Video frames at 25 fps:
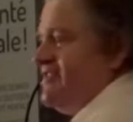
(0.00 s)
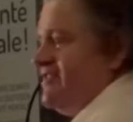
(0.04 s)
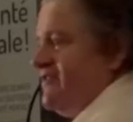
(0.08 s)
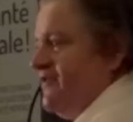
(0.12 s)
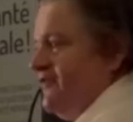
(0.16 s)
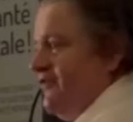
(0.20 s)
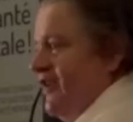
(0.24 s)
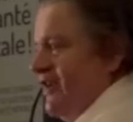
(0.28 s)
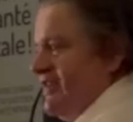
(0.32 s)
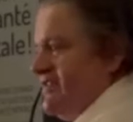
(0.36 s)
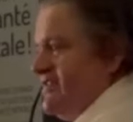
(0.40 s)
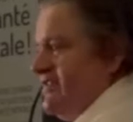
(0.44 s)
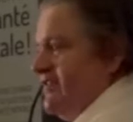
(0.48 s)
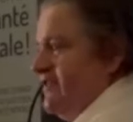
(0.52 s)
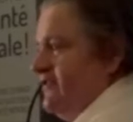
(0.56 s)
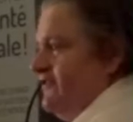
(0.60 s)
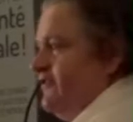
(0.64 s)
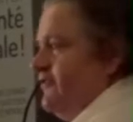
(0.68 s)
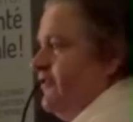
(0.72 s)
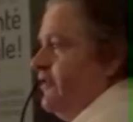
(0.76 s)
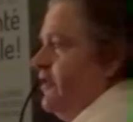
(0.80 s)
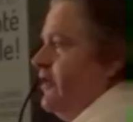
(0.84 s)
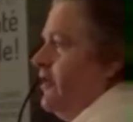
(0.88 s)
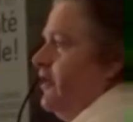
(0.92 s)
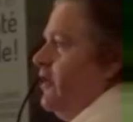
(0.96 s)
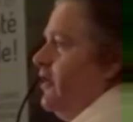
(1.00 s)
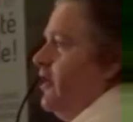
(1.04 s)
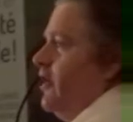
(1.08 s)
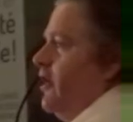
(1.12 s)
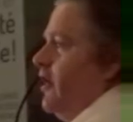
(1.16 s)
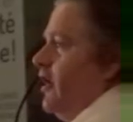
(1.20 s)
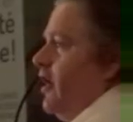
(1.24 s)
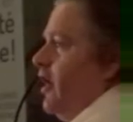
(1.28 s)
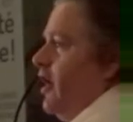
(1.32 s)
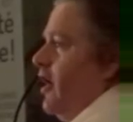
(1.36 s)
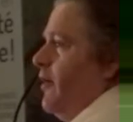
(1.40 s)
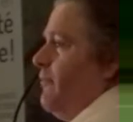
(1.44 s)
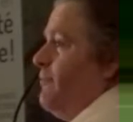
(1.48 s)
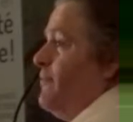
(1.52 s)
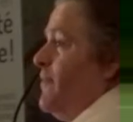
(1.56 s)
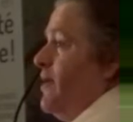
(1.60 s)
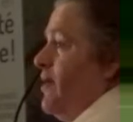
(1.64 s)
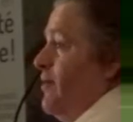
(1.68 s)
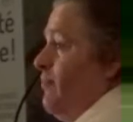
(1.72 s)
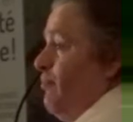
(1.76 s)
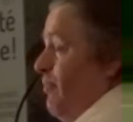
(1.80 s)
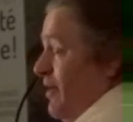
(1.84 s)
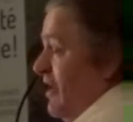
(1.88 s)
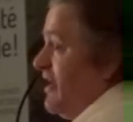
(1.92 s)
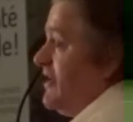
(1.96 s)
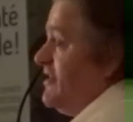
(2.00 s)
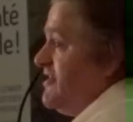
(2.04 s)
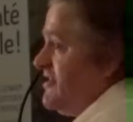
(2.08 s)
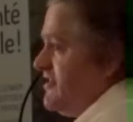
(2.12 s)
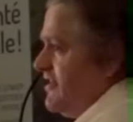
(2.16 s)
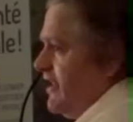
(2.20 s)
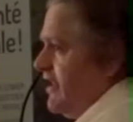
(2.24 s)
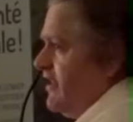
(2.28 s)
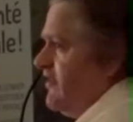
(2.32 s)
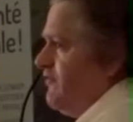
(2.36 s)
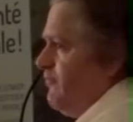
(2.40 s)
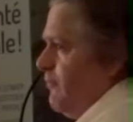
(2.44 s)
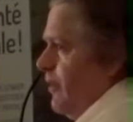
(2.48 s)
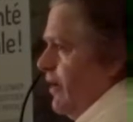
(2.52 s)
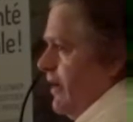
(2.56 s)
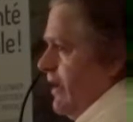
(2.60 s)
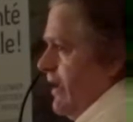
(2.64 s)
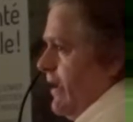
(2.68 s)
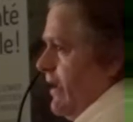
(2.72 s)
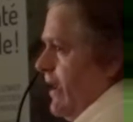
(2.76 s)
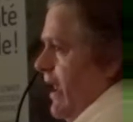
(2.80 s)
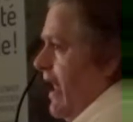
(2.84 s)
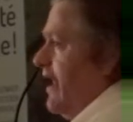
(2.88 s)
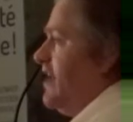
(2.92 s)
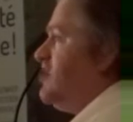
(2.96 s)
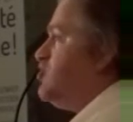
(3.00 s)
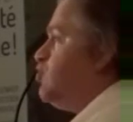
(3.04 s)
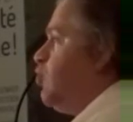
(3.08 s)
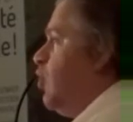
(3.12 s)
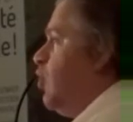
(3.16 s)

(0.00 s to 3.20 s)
effective, but it can save money. And it's